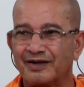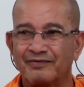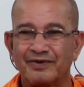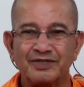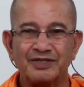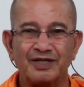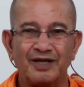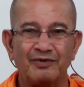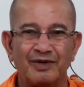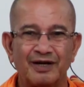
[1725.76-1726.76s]
First
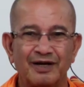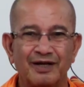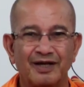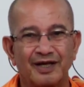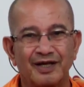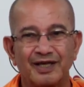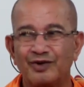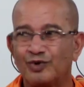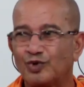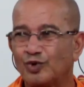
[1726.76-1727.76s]
he will
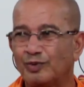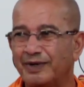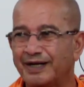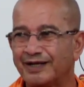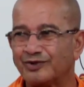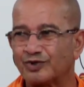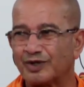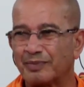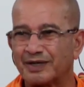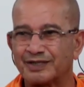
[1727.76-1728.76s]
give two beatings to the
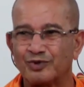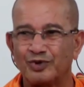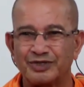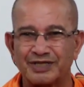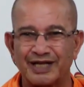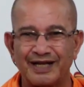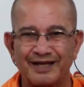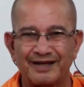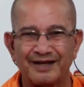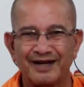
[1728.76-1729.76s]
person who is
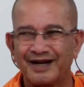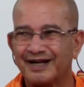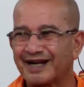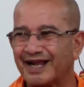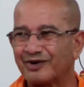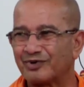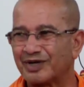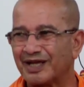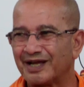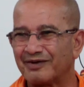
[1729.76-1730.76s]
telling, trying to
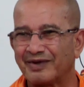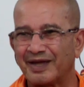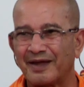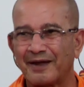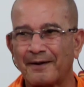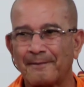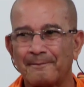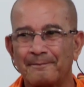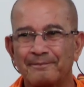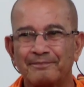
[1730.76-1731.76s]
take away
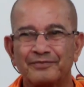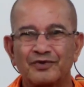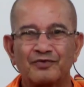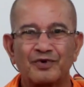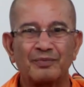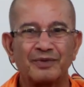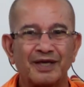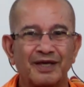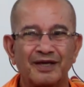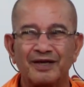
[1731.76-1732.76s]
from the
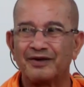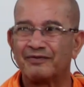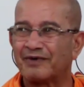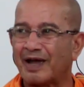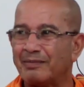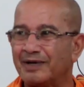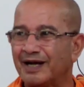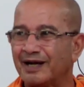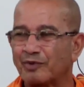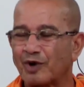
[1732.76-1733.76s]
family
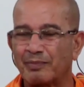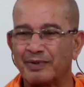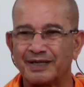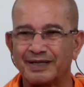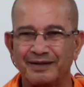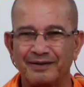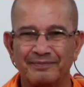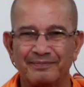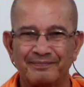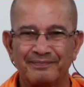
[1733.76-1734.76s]
and property.
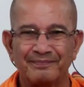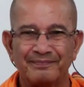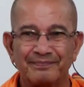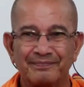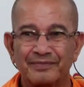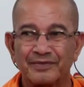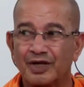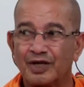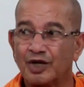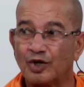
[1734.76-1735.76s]

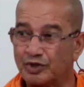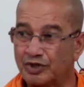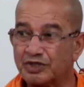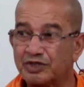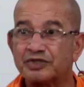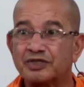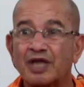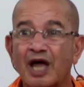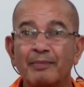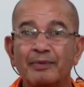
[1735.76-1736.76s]
Now this is
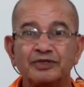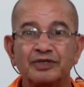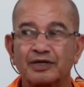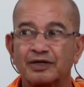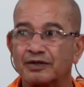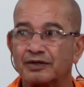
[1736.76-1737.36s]
tamasic.